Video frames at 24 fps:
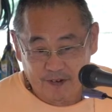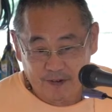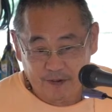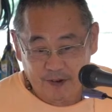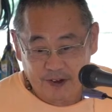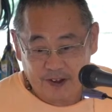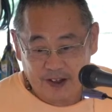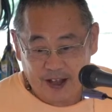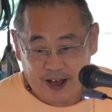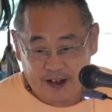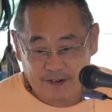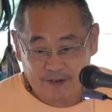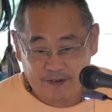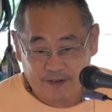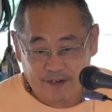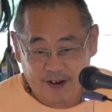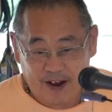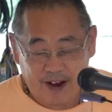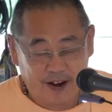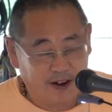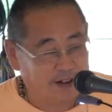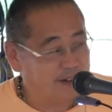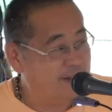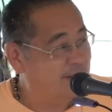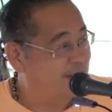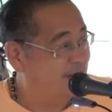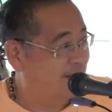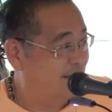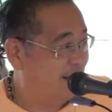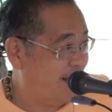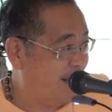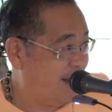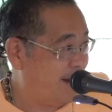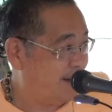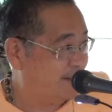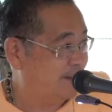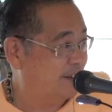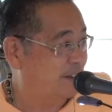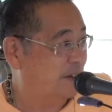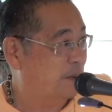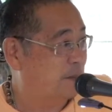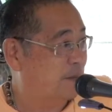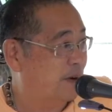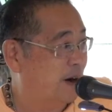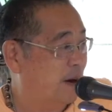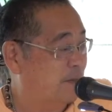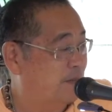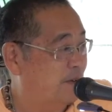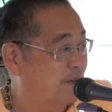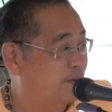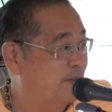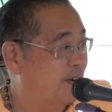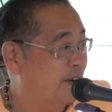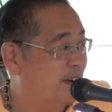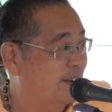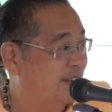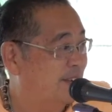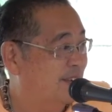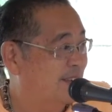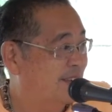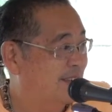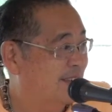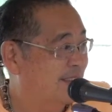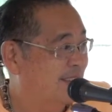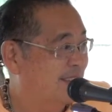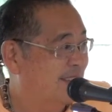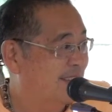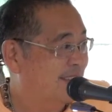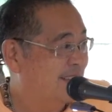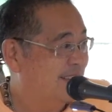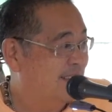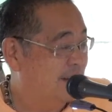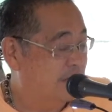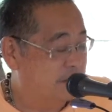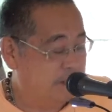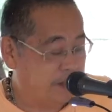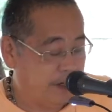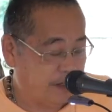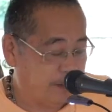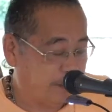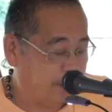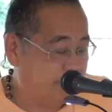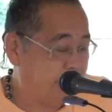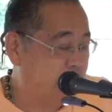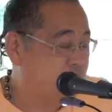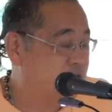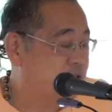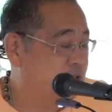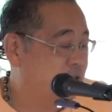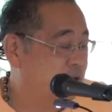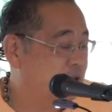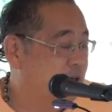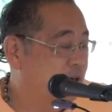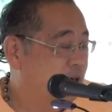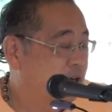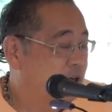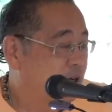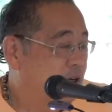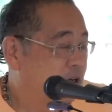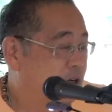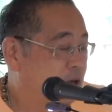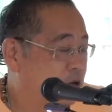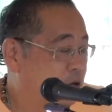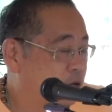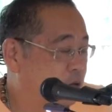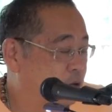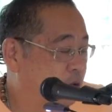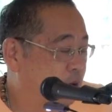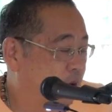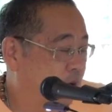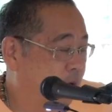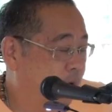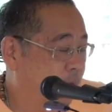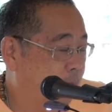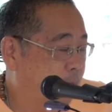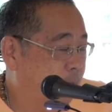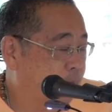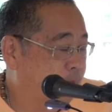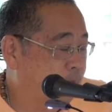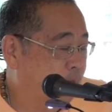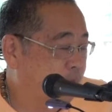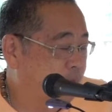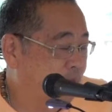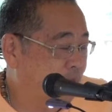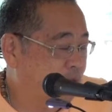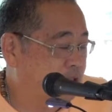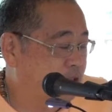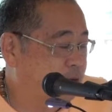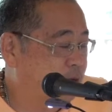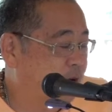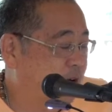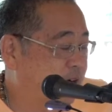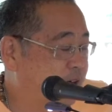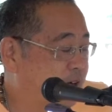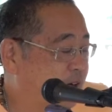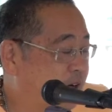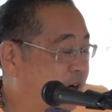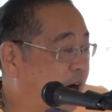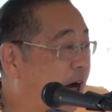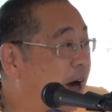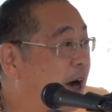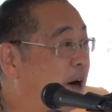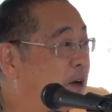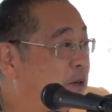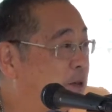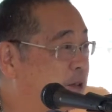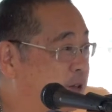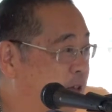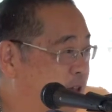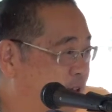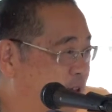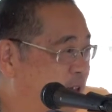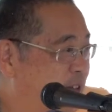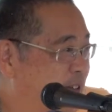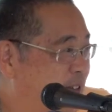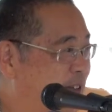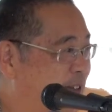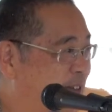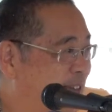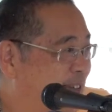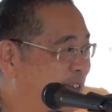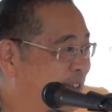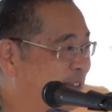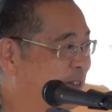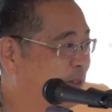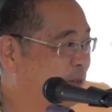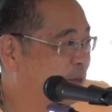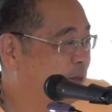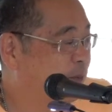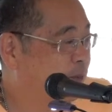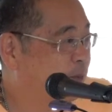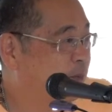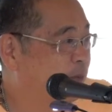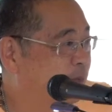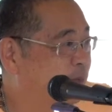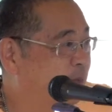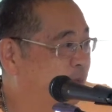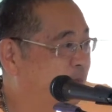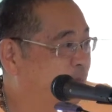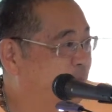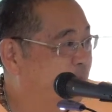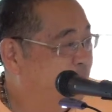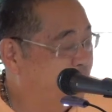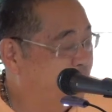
with that fact and act in the proper way. It's like a person who um, is renting a house. Hmm?